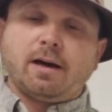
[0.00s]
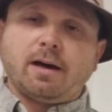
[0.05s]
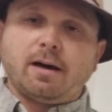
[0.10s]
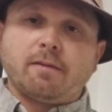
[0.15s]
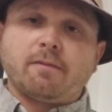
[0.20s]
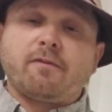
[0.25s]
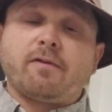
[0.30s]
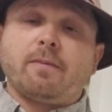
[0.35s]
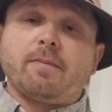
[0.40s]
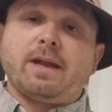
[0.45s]

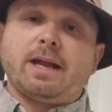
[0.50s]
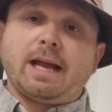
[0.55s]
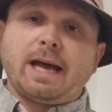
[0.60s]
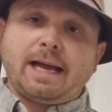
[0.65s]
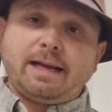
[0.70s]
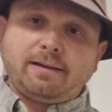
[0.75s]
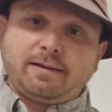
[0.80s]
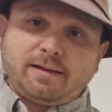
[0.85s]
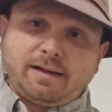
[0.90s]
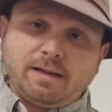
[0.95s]
from the
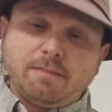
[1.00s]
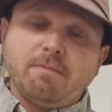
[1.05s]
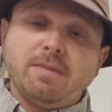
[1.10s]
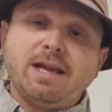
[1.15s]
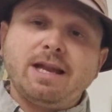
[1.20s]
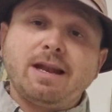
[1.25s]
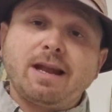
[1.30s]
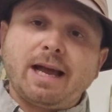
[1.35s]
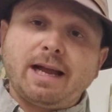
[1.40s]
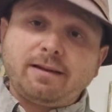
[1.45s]

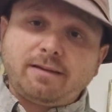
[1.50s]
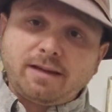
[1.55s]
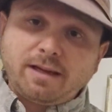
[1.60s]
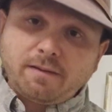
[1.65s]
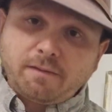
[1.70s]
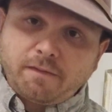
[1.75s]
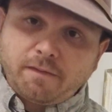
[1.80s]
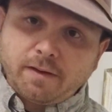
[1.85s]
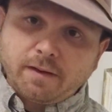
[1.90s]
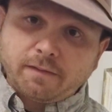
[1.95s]

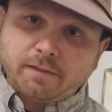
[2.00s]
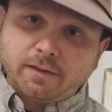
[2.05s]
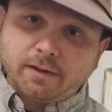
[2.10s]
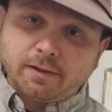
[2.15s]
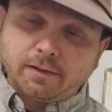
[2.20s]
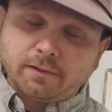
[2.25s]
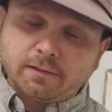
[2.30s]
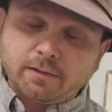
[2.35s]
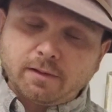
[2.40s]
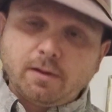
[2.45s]

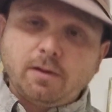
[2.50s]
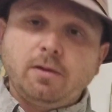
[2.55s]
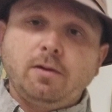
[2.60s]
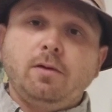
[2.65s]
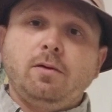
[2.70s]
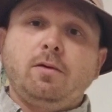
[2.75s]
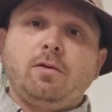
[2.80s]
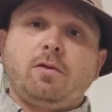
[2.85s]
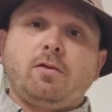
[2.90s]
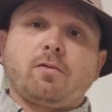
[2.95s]
mid-1950s
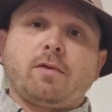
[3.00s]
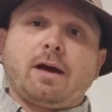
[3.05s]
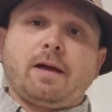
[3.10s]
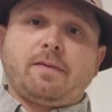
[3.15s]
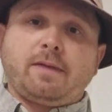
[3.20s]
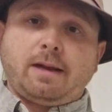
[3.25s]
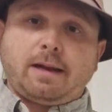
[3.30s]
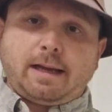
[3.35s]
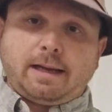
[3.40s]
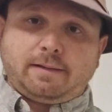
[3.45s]
throughout
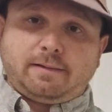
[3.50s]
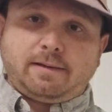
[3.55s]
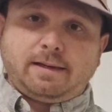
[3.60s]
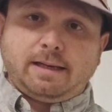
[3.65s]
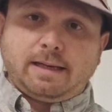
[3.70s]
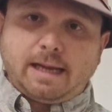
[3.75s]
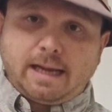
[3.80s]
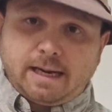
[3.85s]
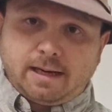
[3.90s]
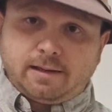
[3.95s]
the
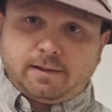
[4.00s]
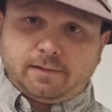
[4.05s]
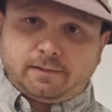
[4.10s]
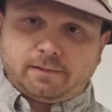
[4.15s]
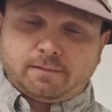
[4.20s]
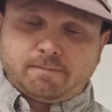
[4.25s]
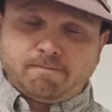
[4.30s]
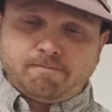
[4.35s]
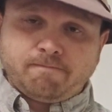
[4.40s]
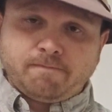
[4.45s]

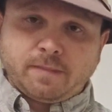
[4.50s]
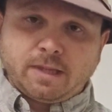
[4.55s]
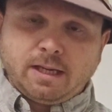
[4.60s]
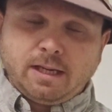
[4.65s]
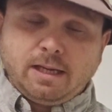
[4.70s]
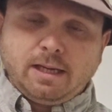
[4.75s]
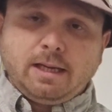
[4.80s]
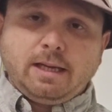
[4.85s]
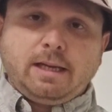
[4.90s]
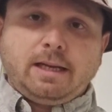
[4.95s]
1980s.
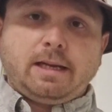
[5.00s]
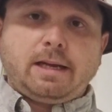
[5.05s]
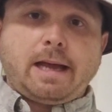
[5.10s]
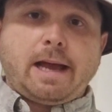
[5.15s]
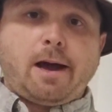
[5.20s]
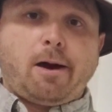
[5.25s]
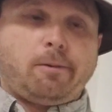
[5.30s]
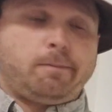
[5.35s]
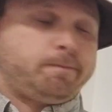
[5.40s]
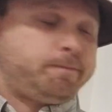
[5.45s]

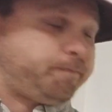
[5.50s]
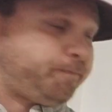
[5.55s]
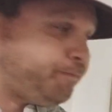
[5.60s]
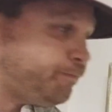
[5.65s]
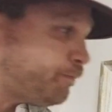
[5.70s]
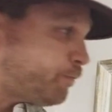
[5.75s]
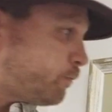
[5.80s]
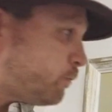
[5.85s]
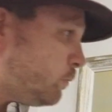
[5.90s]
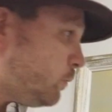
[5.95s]
Now,
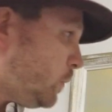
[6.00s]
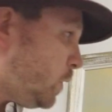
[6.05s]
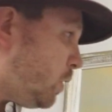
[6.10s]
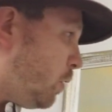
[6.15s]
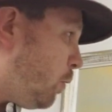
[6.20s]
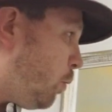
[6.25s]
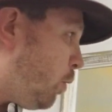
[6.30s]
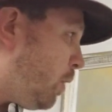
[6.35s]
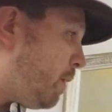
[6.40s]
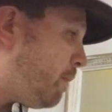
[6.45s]

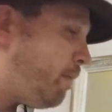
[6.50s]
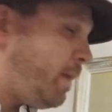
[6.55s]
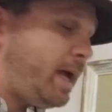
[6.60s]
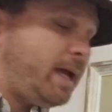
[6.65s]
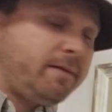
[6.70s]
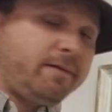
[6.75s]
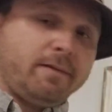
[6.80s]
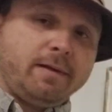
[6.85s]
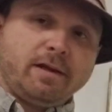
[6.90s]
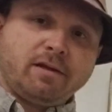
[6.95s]
what
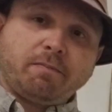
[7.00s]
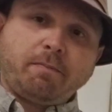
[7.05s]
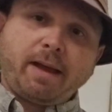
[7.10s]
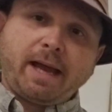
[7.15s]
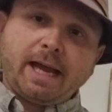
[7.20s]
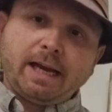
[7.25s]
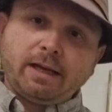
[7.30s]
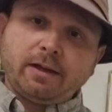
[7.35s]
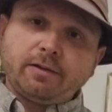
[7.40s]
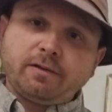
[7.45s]
makes these
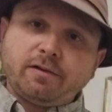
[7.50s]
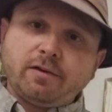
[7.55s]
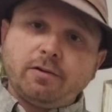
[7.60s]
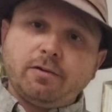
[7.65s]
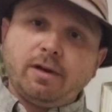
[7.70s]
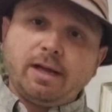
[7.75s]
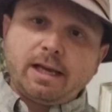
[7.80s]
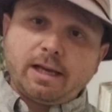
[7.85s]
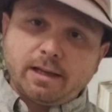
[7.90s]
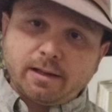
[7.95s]
paintings
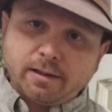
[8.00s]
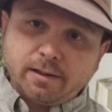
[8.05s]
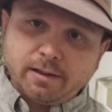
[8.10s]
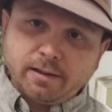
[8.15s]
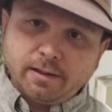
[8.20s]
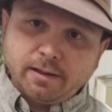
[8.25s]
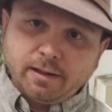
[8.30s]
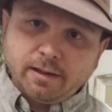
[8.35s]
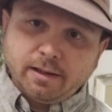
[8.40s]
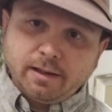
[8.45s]
unique
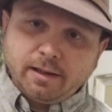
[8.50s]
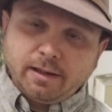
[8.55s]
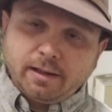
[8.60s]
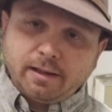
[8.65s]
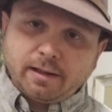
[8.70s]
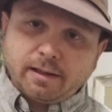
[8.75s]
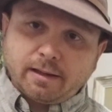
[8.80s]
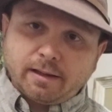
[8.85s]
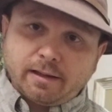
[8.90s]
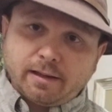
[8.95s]

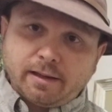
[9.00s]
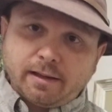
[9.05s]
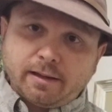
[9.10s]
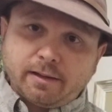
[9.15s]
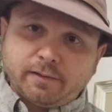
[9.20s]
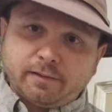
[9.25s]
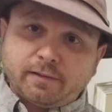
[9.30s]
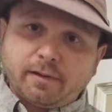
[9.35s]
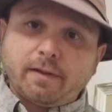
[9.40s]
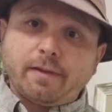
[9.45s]

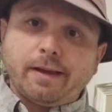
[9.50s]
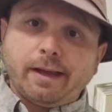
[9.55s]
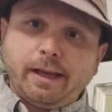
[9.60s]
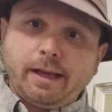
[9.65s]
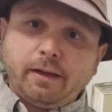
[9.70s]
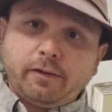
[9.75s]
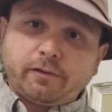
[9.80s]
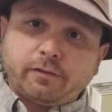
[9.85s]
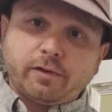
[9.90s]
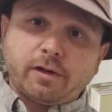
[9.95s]
is the
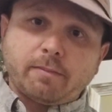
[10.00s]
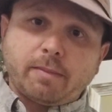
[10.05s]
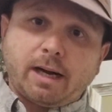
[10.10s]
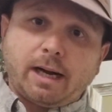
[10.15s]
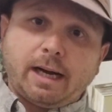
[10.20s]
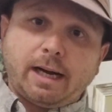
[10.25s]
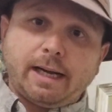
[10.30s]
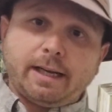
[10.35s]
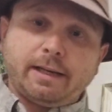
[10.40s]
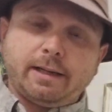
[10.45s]
history
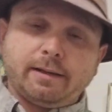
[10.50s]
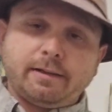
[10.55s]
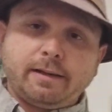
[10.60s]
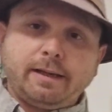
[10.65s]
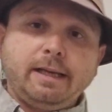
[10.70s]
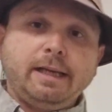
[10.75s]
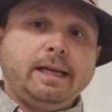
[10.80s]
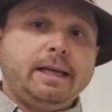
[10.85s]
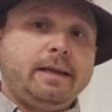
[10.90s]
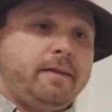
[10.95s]
behind it.
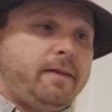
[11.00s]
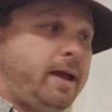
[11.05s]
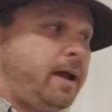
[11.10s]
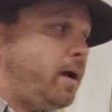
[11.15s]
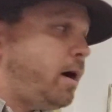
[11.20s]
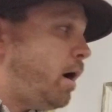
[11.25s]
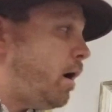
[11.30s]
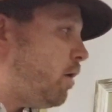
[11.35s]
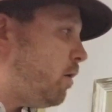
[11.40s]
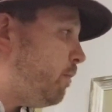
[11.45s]
They
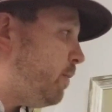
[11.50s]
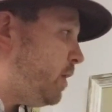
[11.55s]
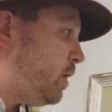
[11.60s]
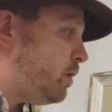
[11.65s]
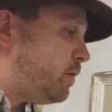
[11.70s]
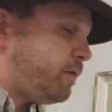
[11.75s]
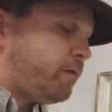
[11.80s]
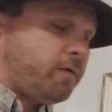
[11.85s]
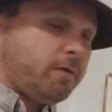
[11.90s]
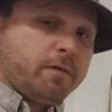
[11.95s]
are
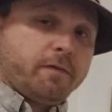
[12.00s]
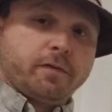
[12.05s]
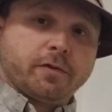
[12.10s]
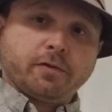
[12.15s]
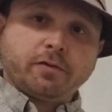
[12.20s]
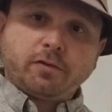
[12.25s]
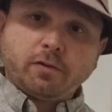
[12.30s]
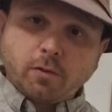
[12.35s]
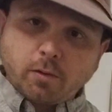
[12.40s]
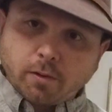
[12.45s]
beautiful for
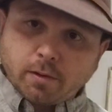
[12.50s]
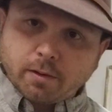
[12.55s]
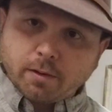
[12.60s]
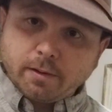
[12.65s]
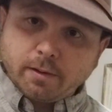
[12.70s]
sure.